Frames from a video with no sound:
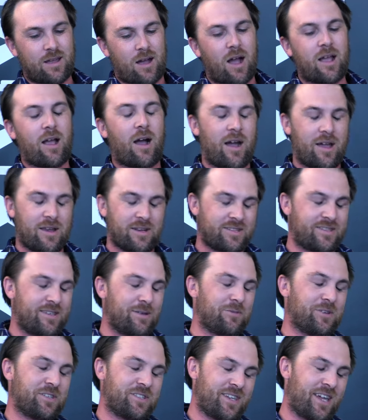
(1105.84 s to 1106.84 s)
I, I,
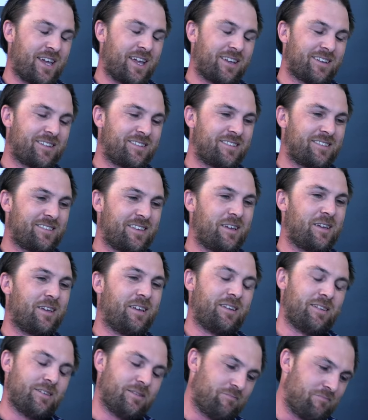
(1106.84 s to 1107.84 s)
understand what you're saying.
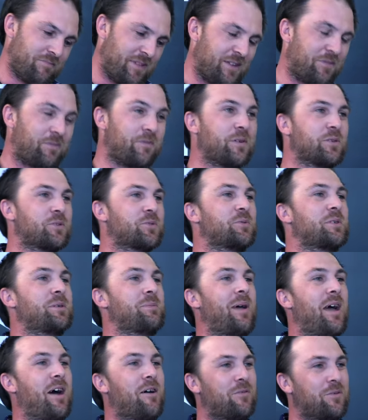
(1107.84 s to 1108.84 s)
It feels really
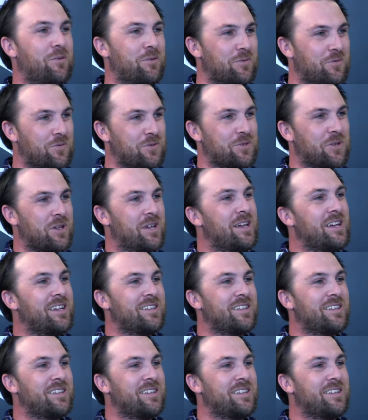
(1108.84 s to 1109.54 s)
powerful. It feels.